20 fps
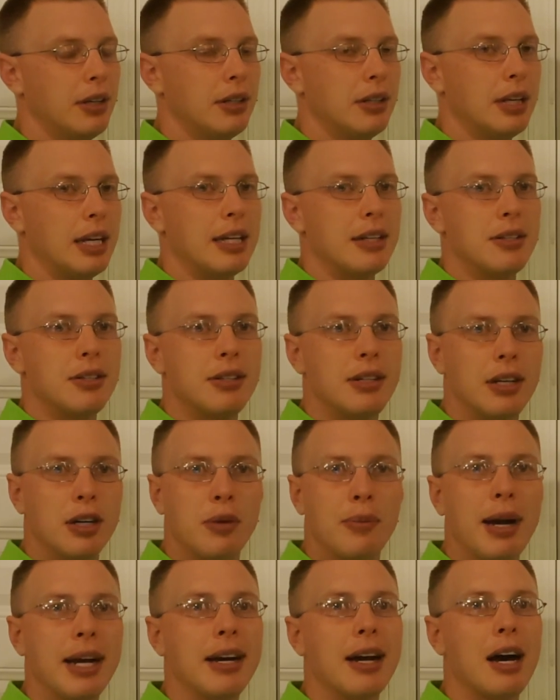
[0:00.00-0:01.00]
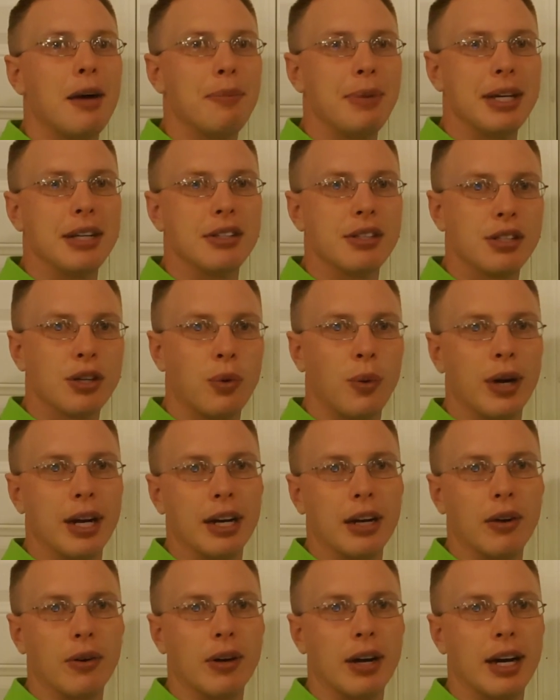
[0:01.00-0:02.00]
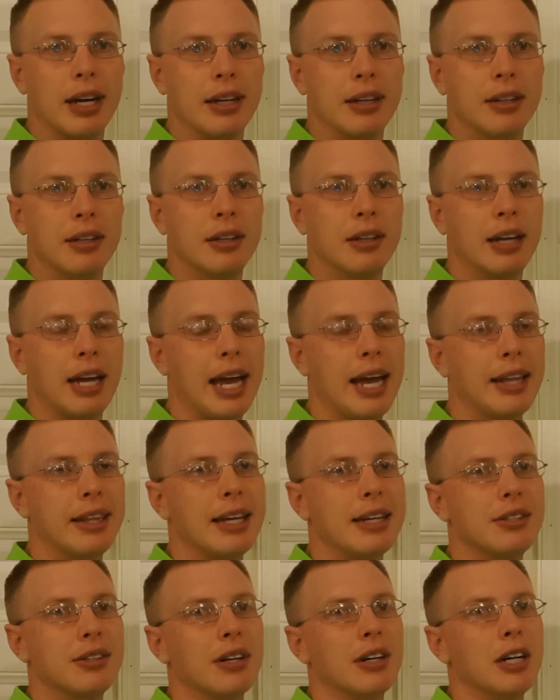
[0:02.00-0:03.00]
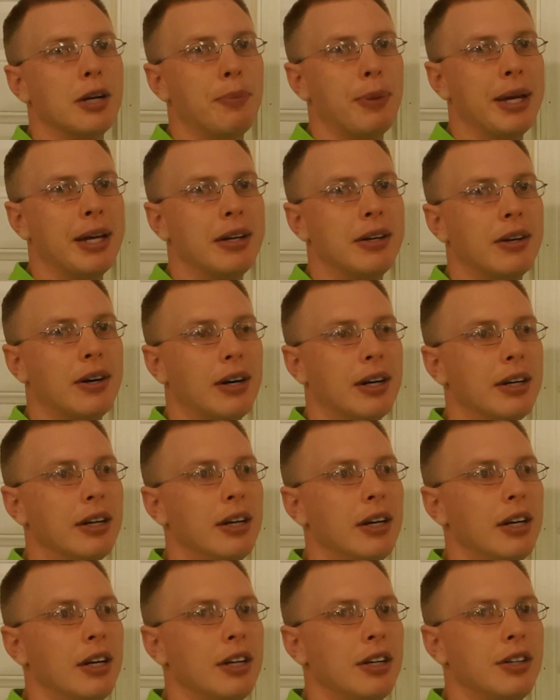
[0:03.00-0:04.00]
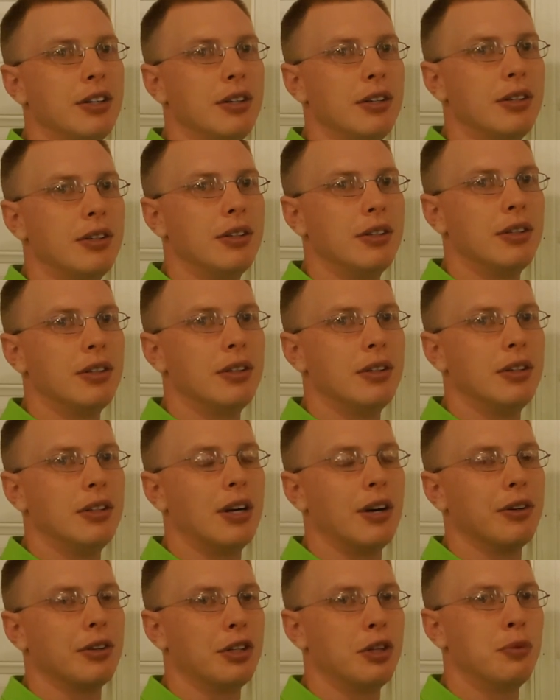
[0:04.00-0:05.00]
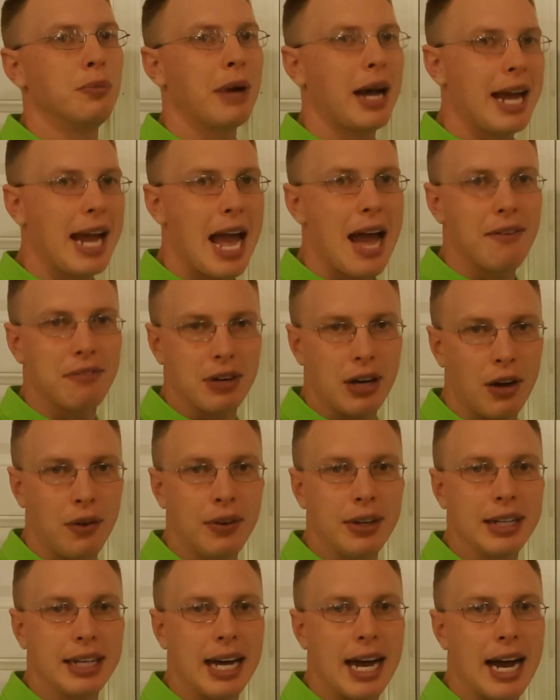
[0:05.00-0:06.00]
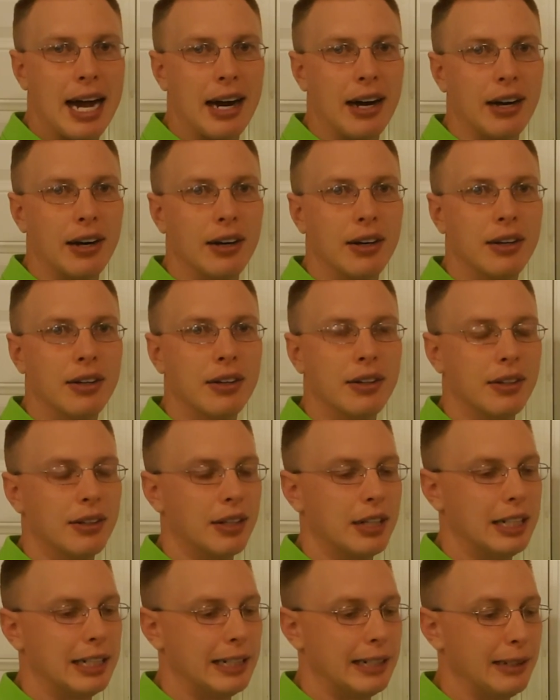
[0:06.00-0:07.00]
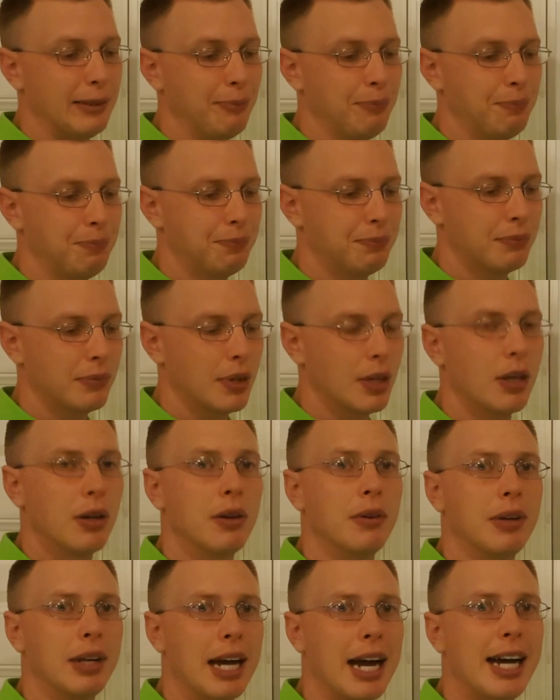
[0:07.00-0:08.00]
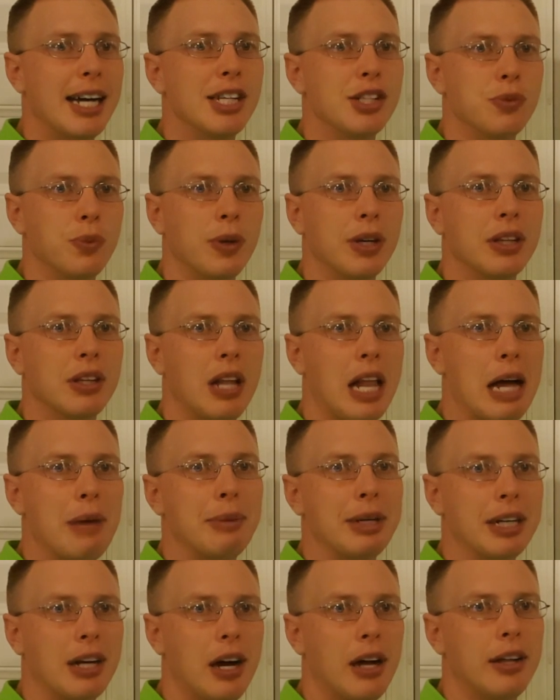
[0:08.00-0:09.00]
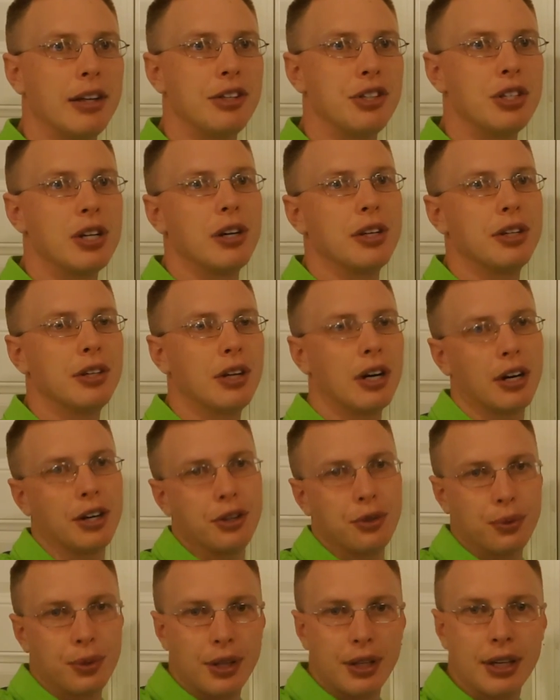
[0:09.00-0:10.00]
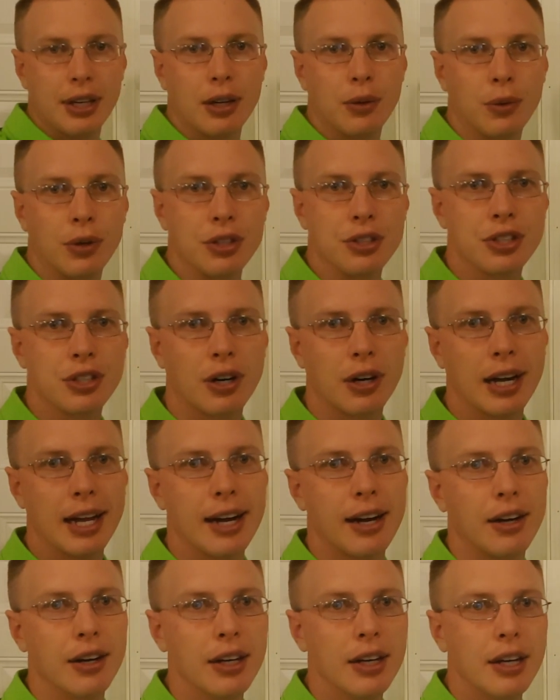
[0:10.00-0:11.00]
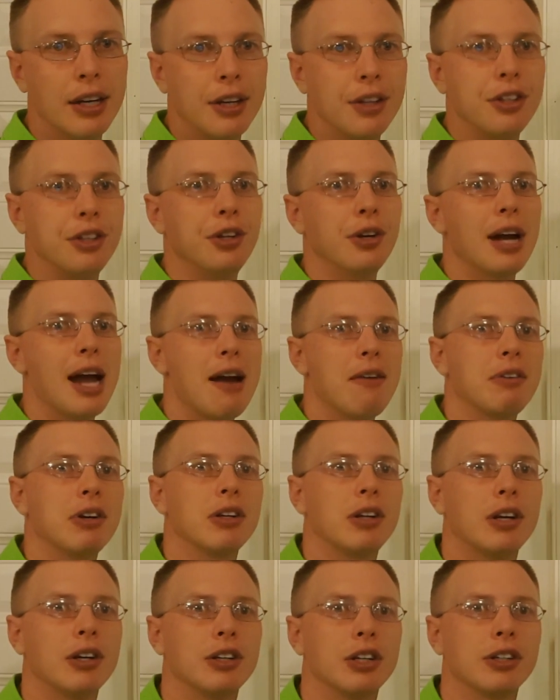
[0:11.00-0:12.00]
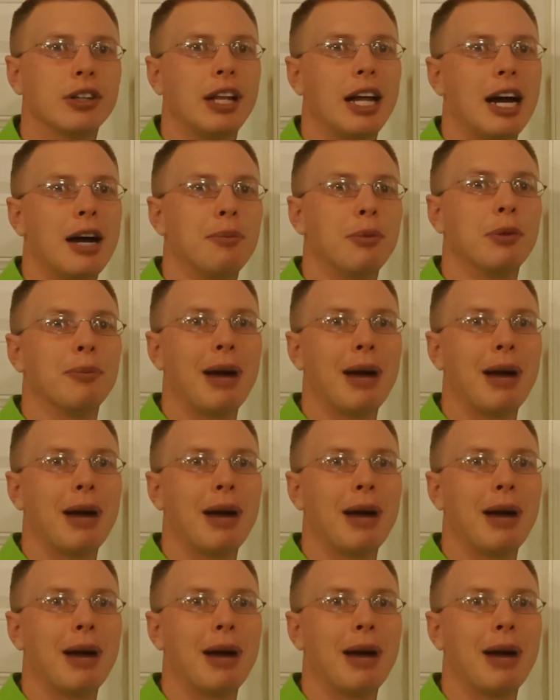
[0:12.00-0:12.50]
it still may not be as quick, okay? And that's going to depend on, you may have to only hire guys with climbing knowledge. Are you really going to want to start out, you're having to learn to climb, or